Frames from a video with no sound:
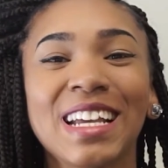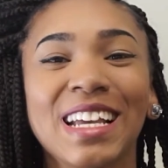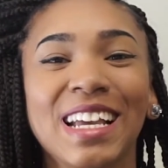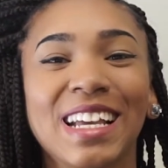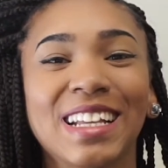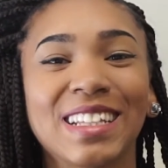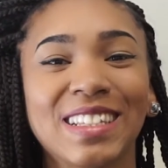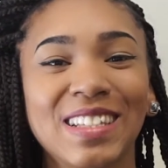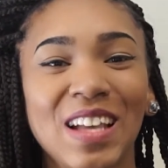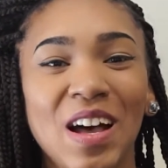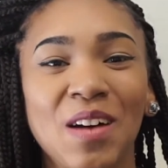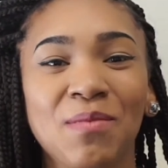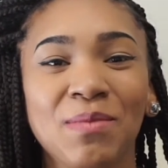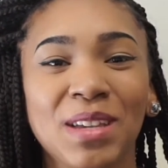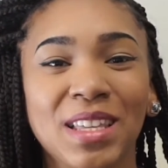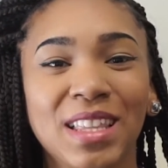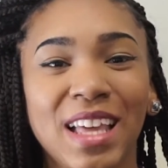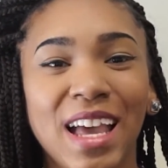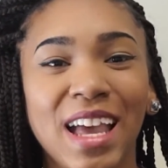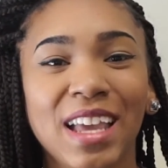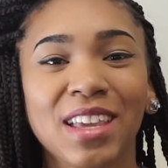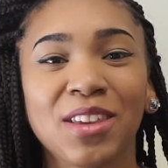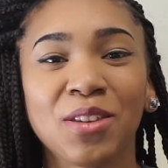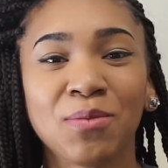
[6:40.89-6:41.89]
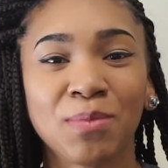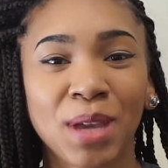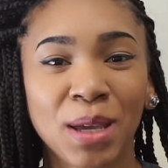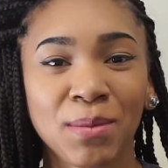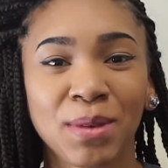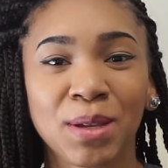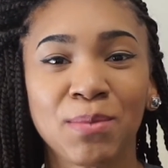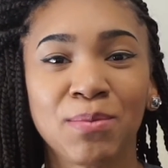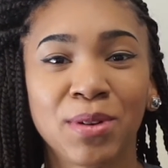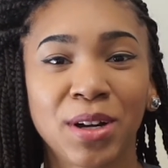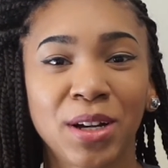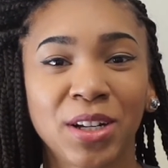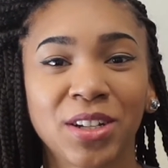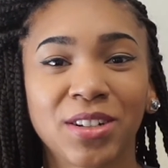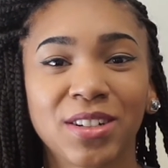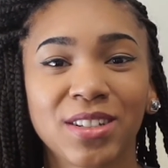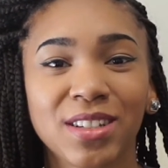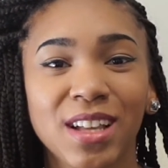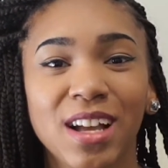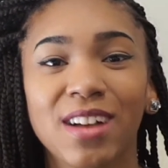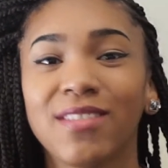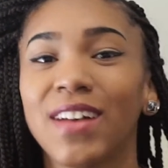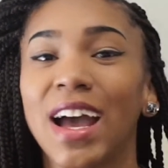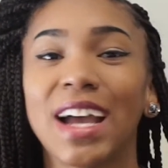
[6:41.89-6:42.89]
and tell me that you made me burn
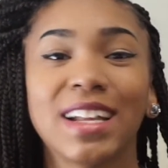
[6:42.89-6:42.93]
yourself.